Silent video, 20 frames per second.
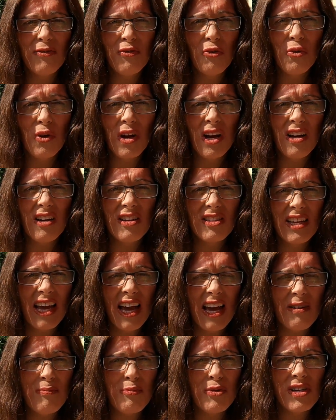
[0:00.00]
forecast
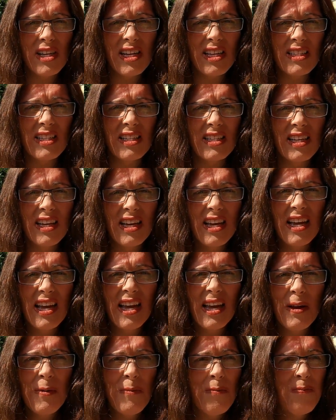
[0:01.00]
had predicted.
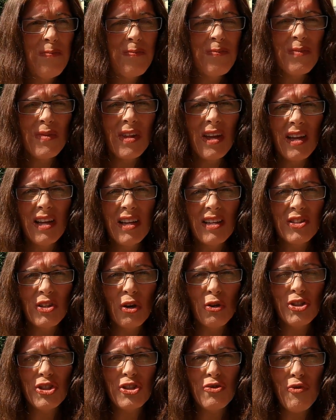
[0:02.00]

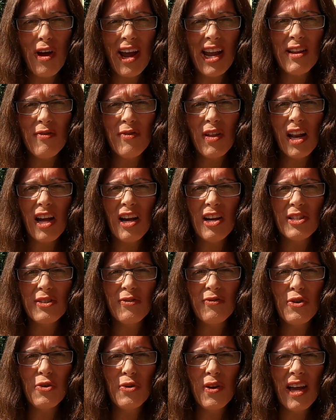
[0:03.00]
Dodged the rain of the
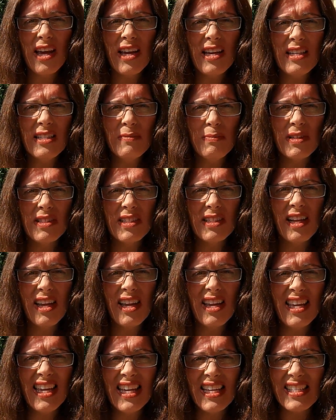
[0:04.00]
last few days, but
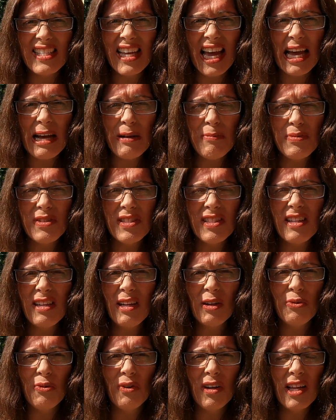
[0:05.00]
today it's
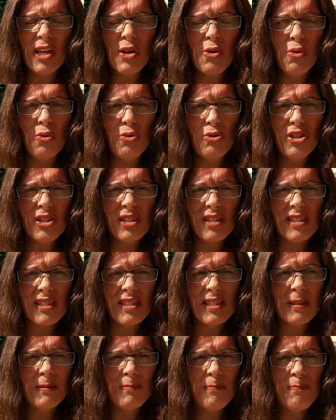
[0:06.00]
absolutely
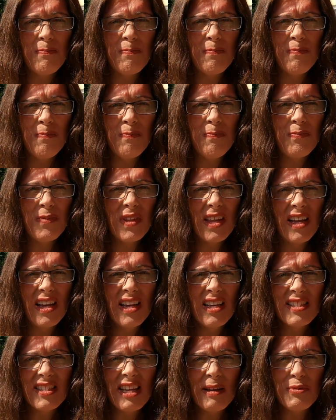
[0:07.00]
gorgeous.
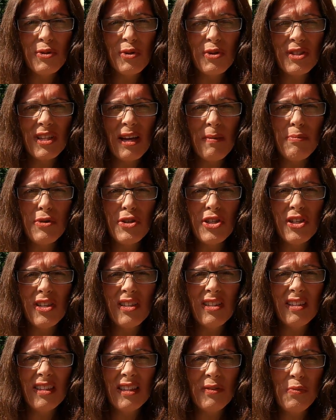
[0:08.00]
Same sort of
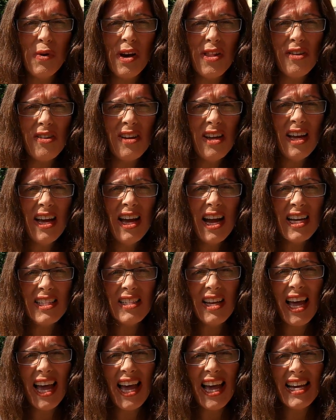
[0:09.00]
temperature and weather
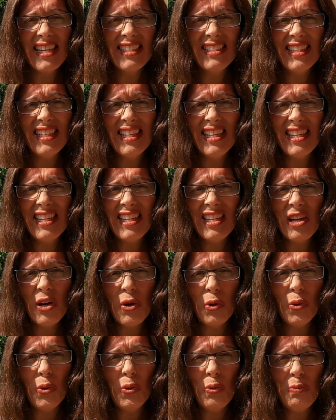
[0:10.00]
as I had in
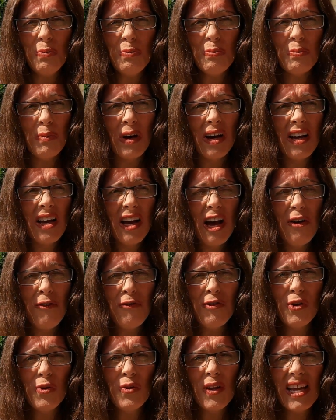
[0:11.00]
Ulm a
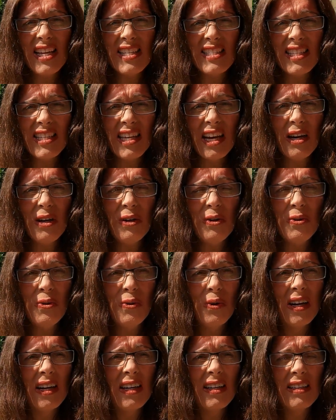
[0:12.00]
few days ago.